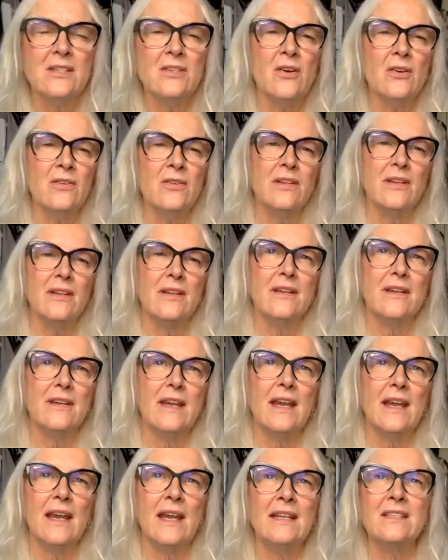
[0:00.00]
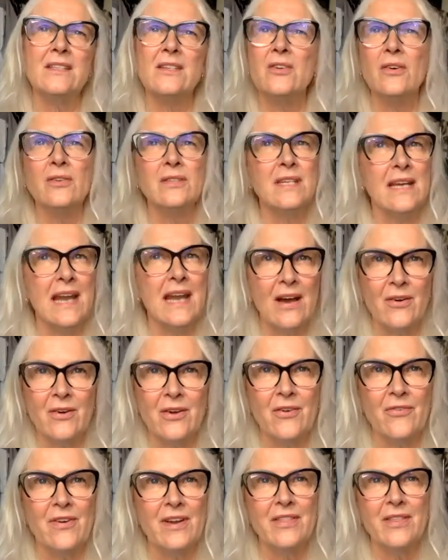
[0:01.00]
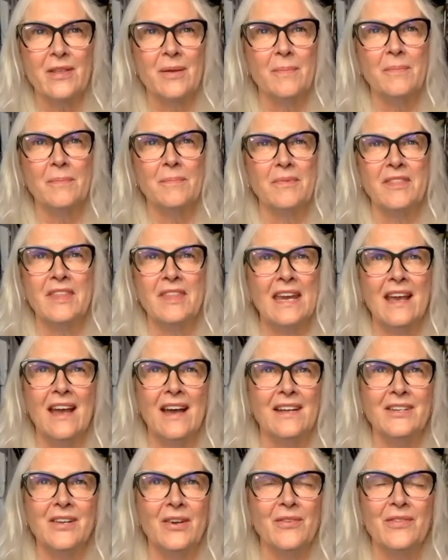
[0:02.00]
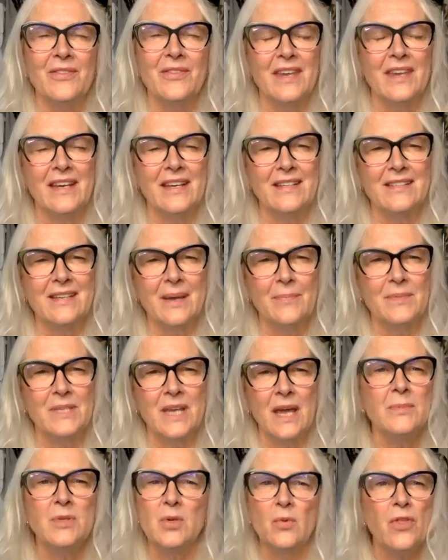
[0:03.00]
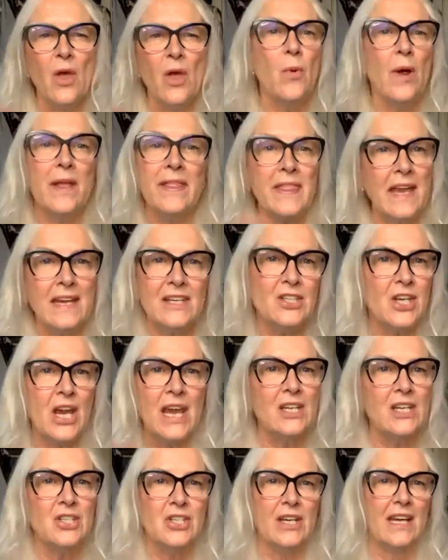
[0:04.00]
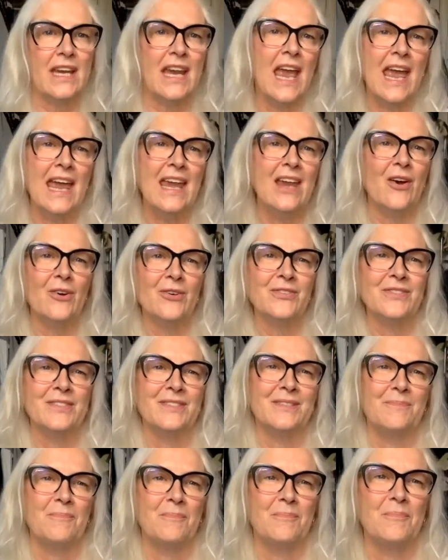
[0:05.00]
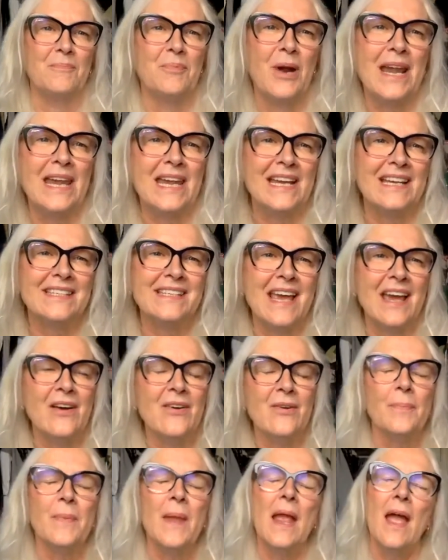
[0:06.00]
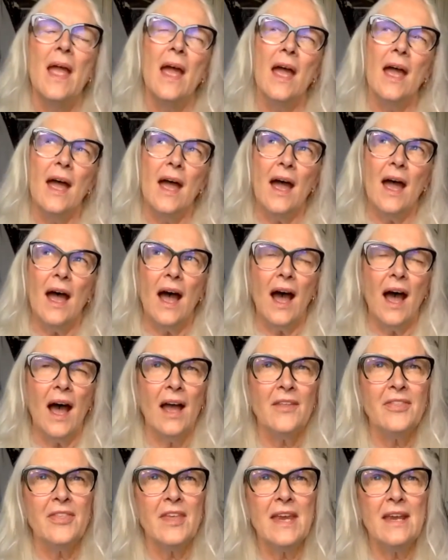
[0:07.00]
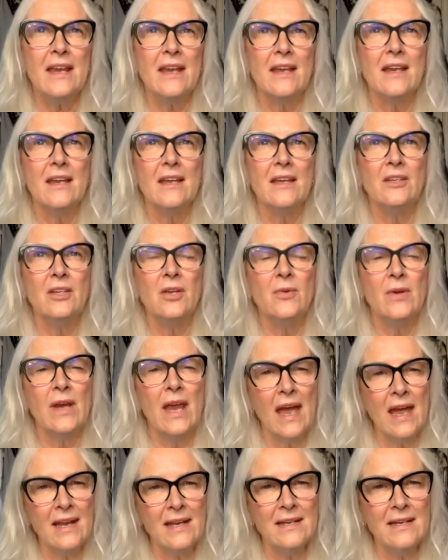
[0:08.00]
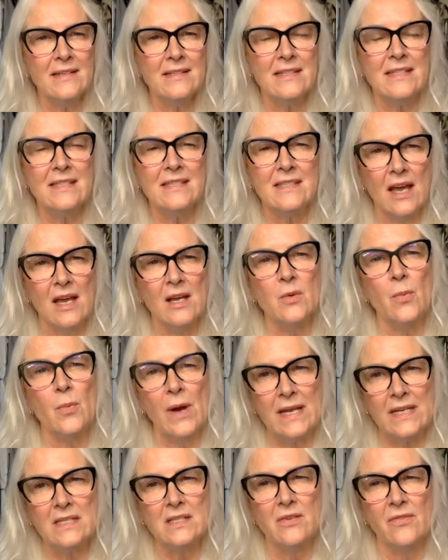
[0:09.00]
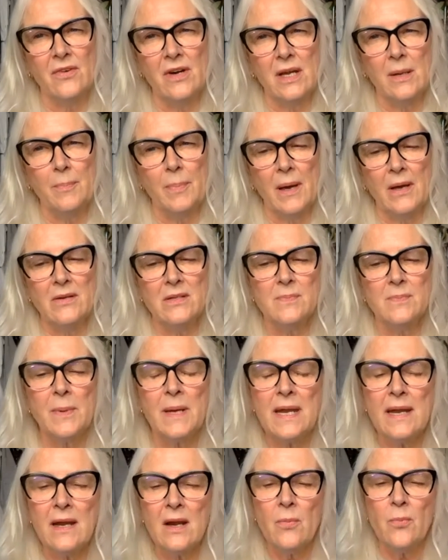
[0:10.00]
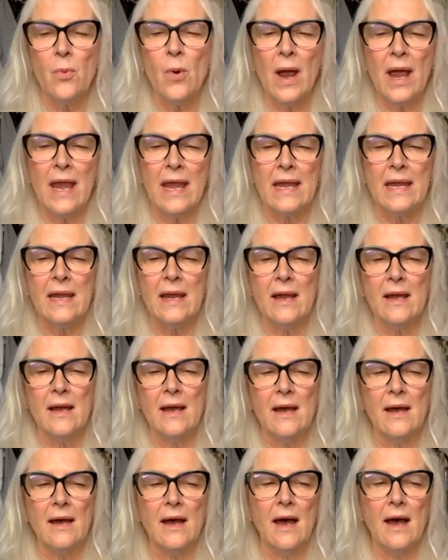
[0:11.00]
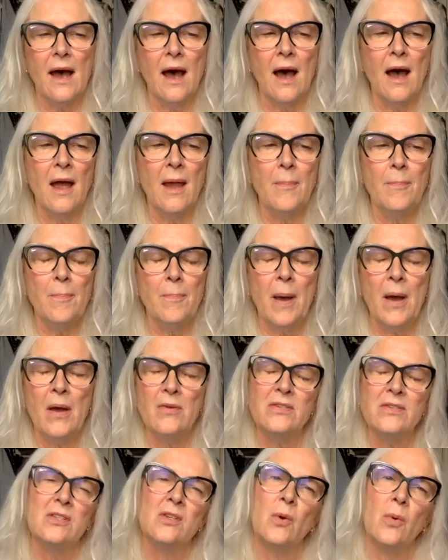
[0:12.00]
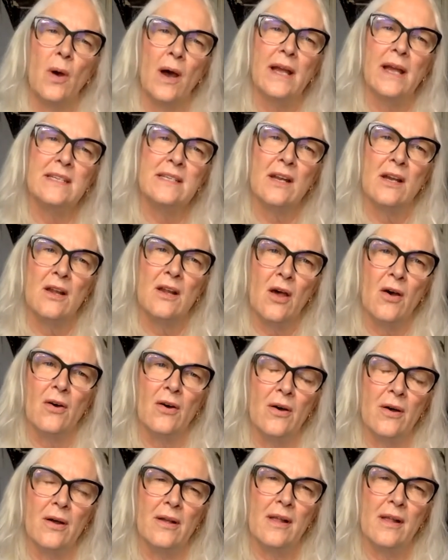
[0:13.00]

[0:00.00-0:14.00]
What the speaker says: not an algorithm thing, I don't think sometimes, although when they change it, chaos breaks out. I think you can decide when to repost, but in a way, I post quite a lot